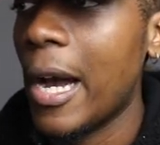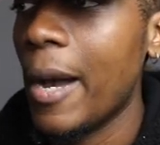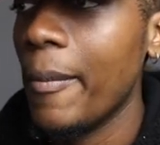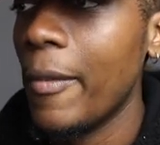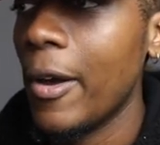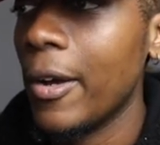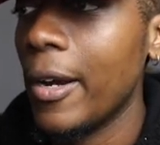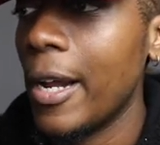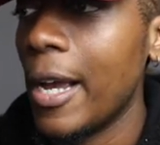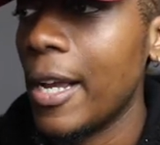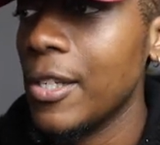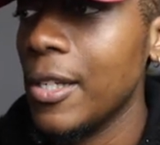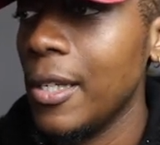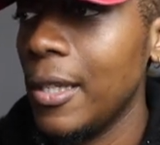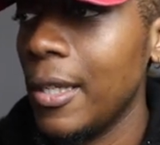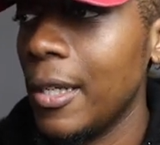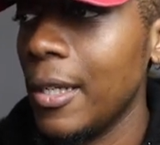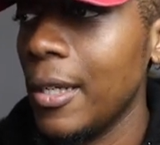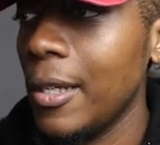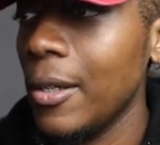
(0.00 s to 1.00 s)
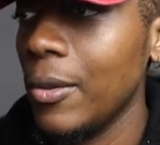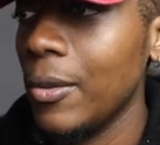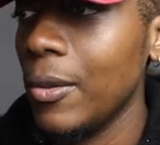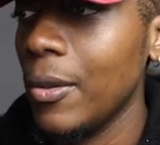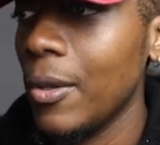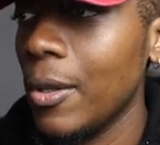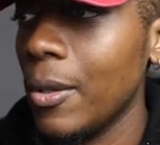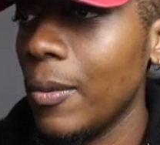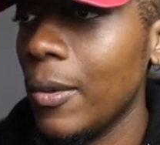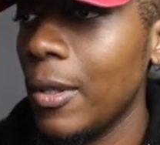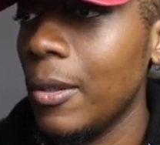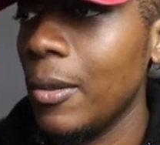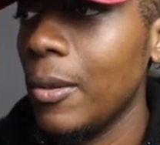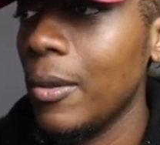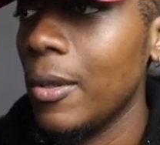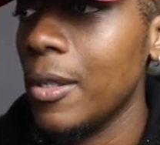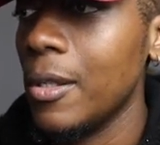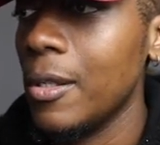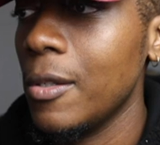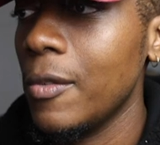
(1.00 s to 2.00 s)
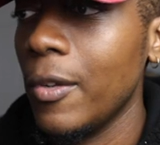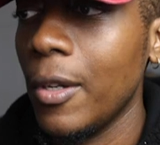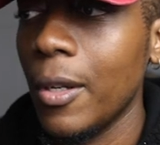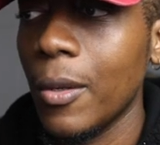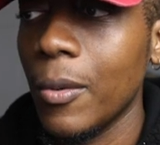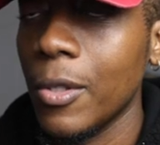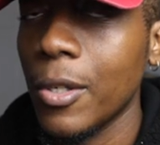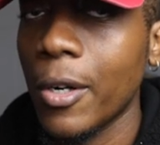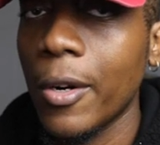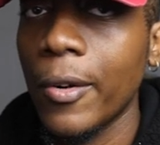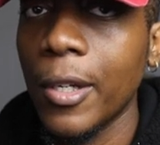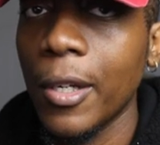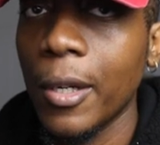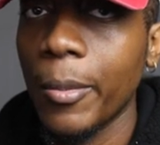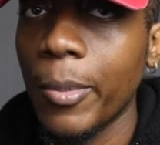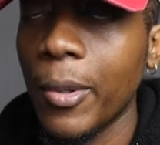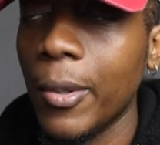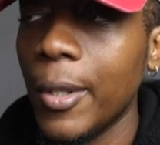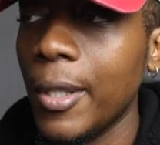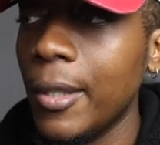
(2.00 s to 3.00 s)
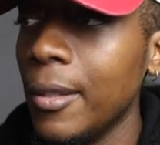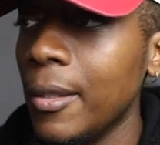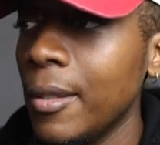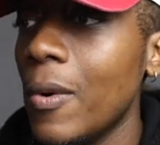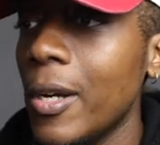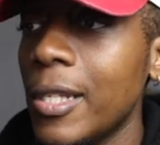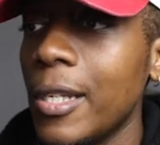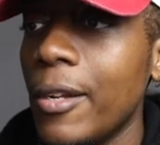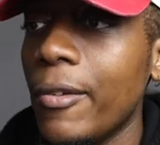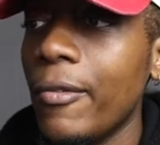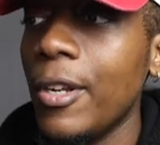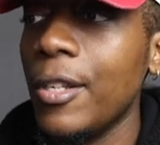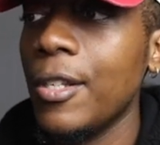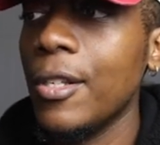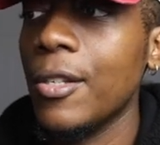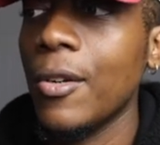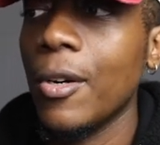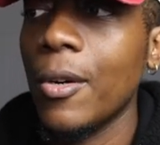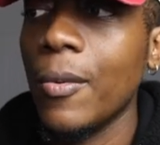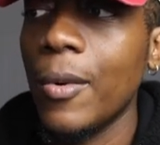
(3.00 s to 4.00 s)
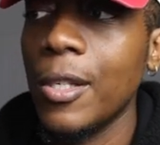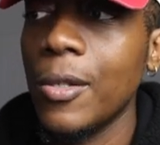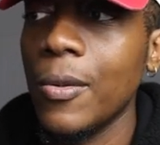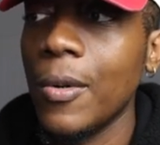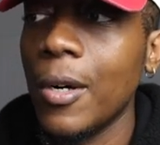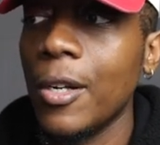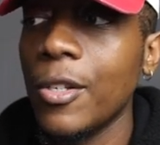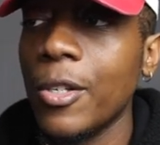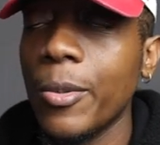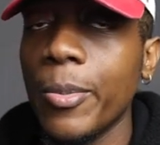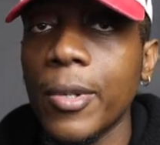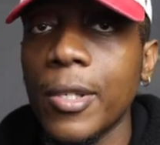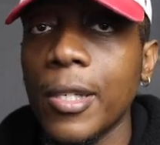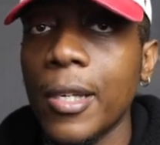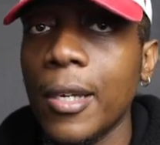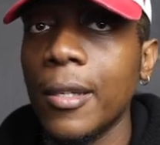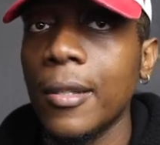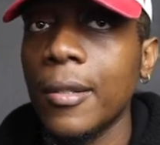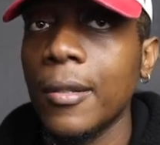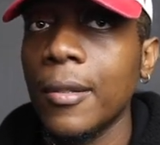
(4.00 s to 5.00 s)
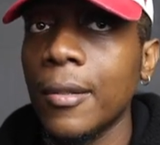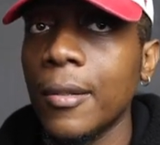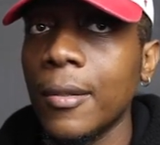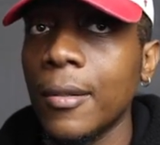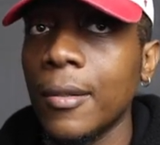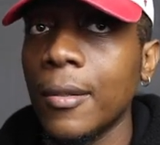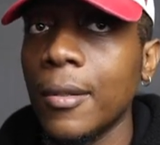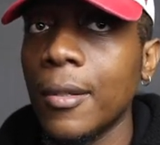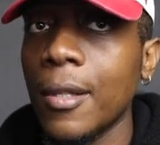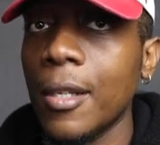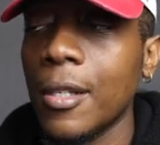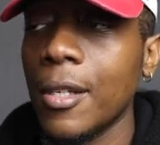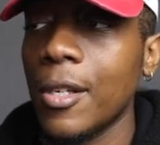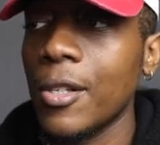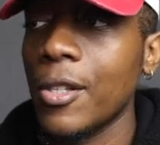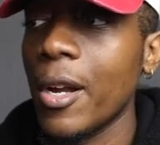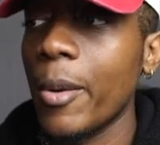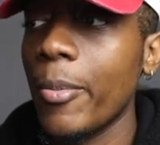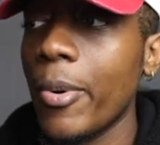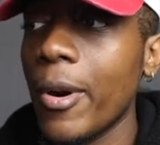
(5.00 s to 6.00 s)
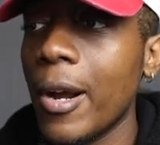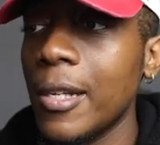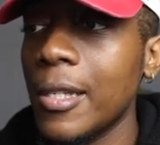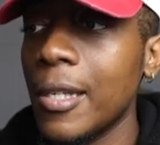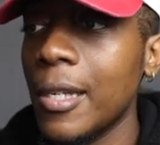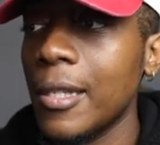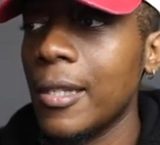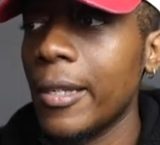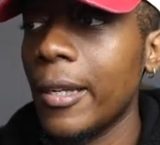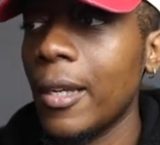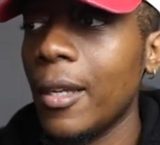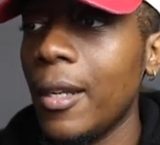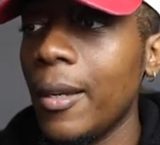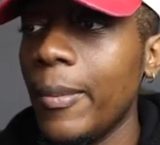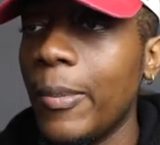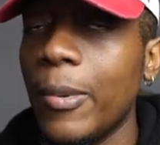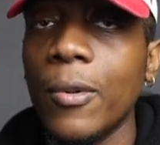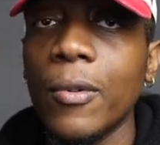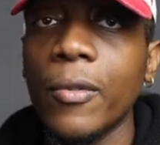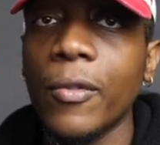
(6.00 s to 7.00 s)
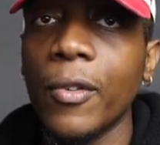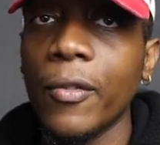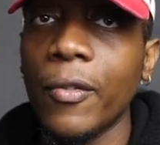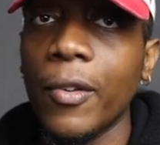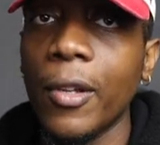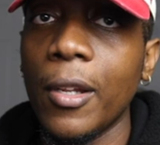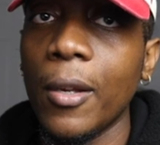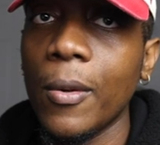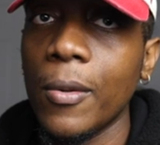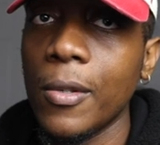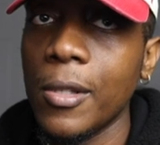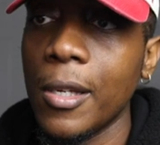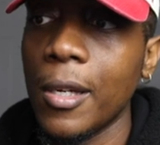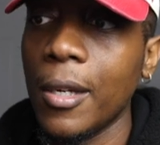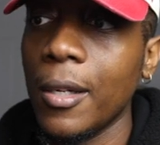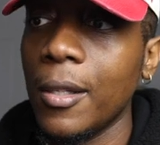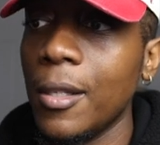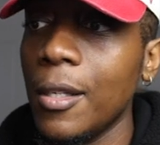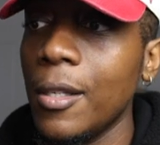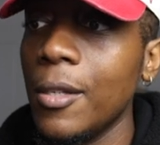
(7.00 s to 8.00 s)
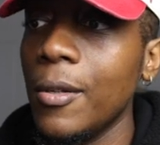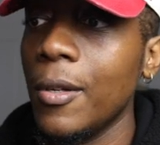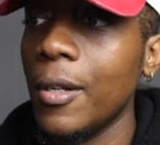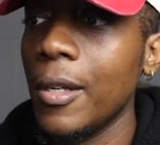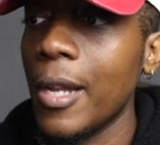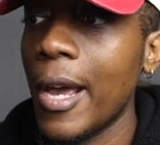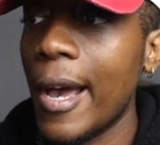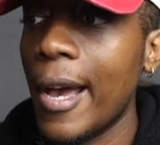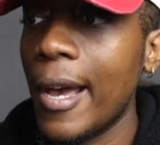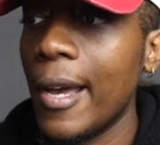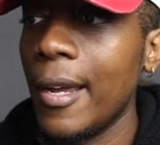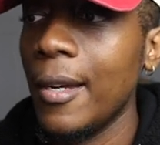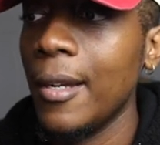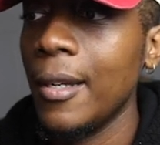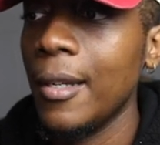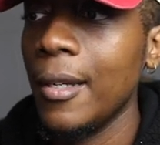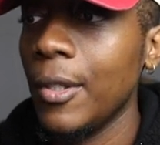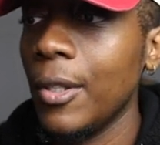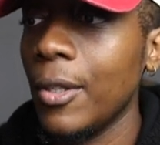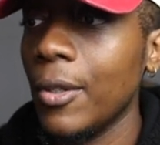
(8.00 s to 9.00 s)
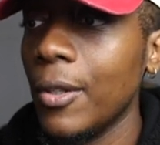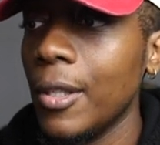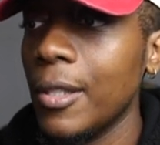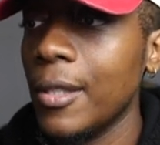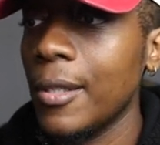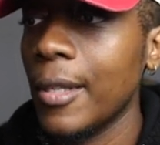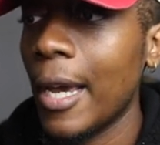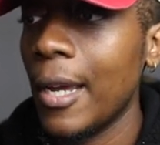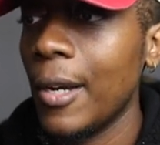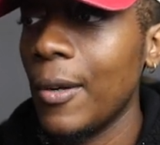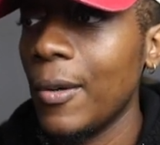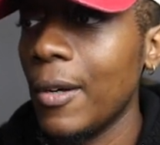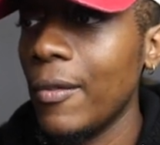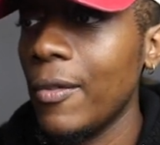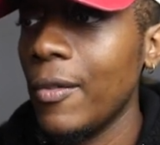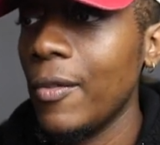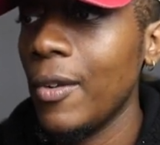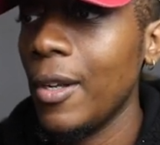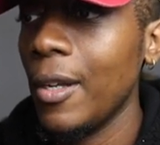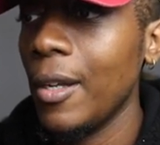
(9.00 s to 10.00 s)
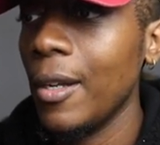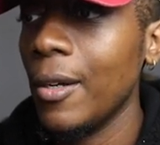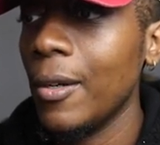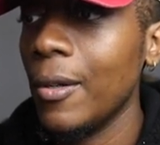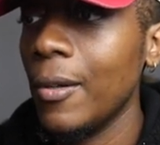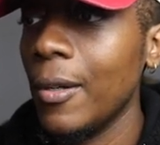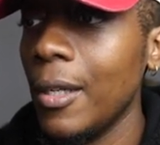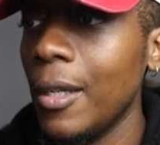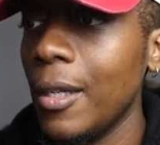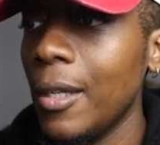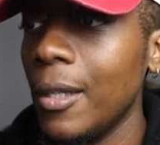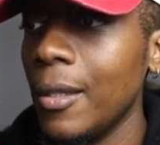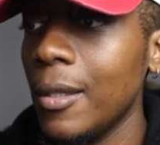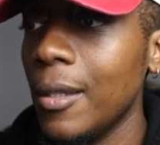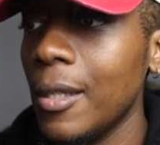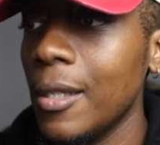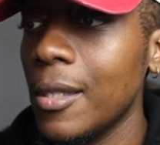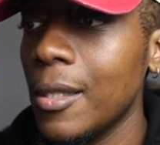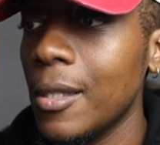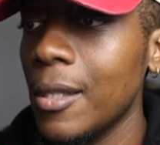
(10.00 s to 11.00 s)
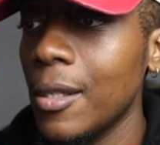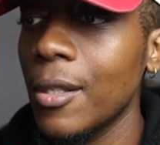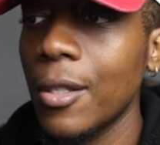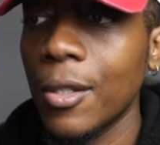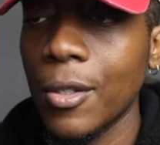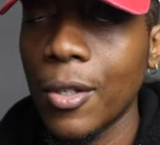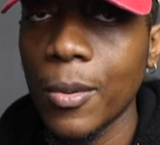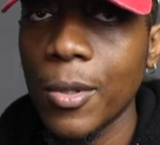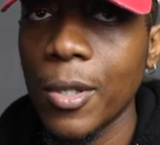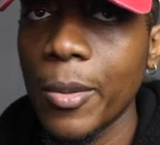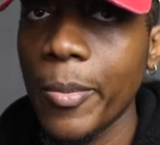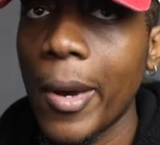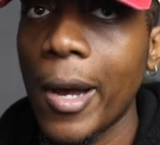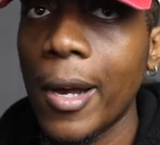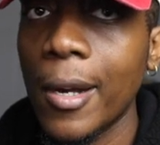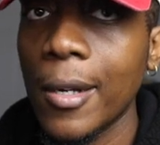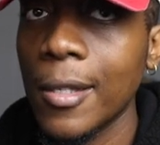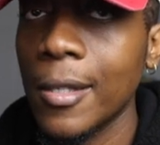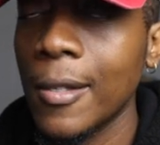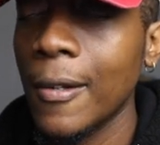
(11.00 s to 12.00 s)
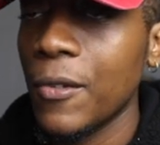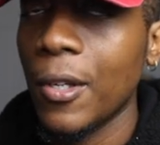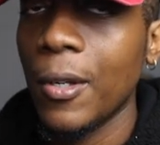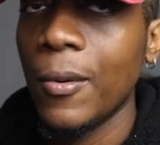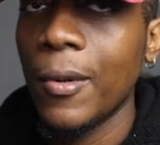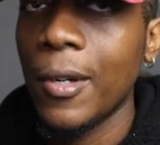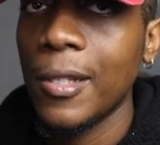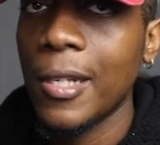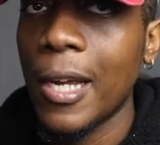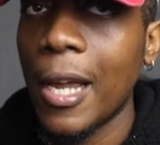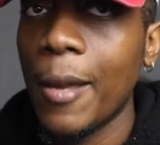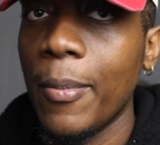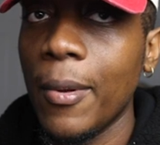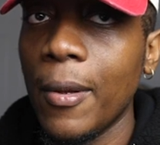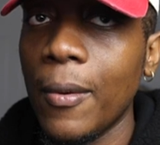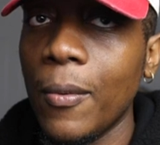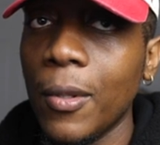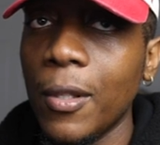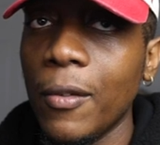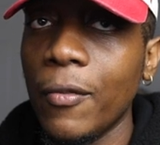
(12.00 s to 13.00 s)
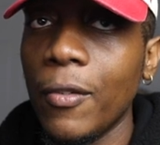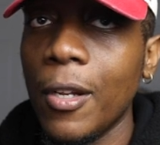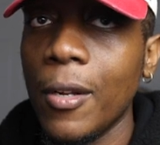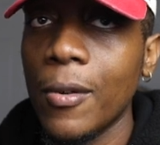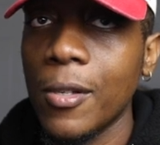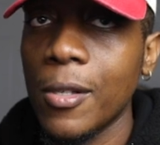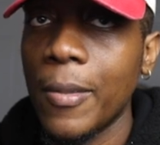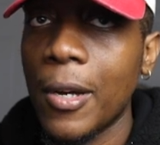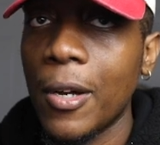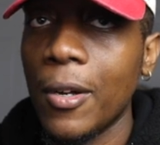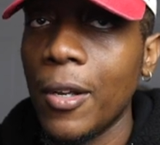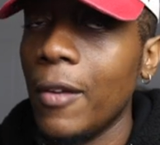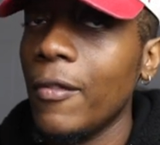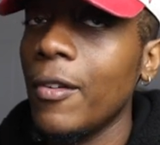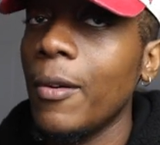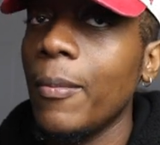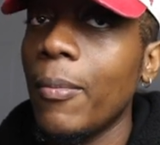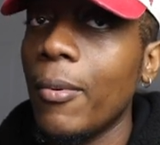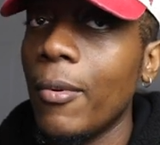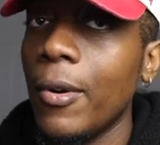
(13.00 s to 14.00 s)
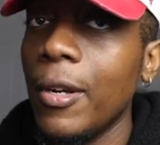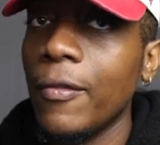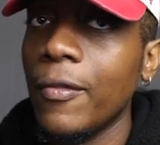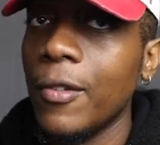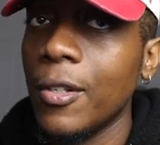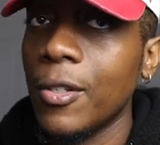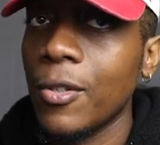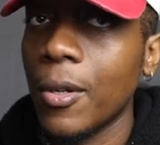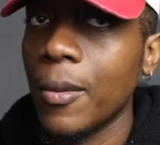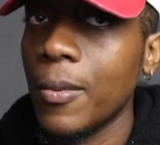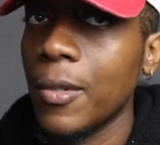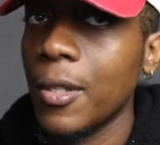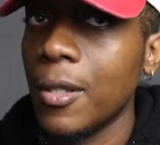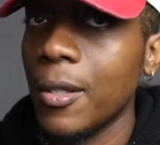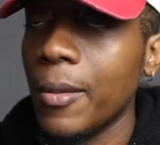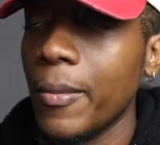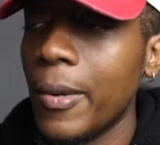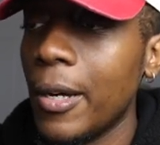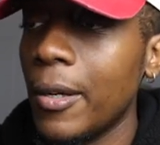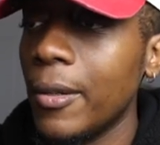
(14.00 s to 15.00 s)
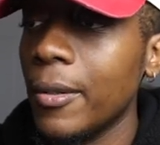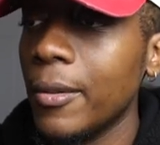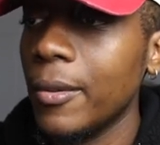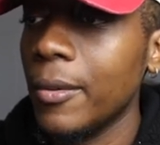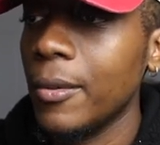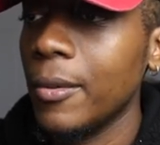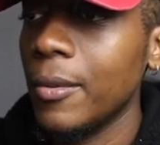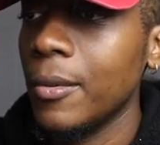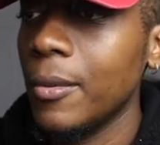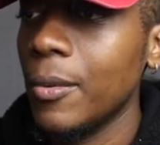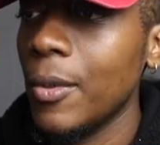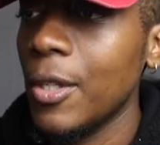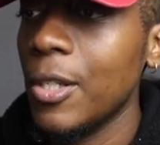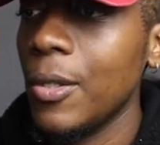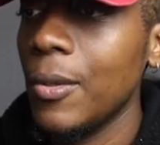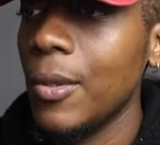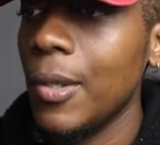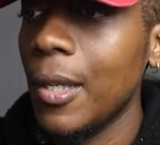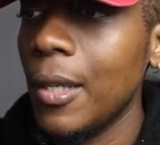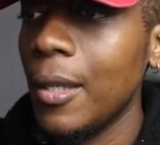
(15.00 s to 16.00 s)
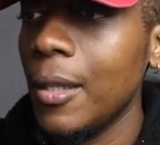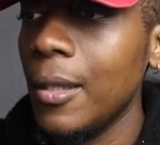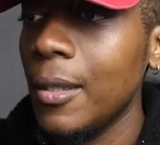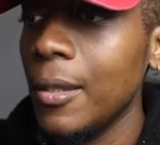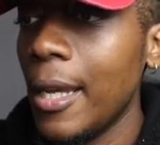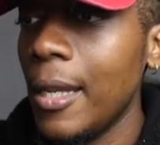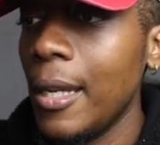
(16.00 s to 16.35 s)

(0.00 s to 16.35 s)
I'm not going to actually let it go all the way through, because this video was already uploaded. Once it reaches all the way to 100%, it's going to start processing, and then poof, your video is there. Then you could add, you know, the title of the video, and then this is the description box. So you want to type in what the video is about, give a brief description about what you did.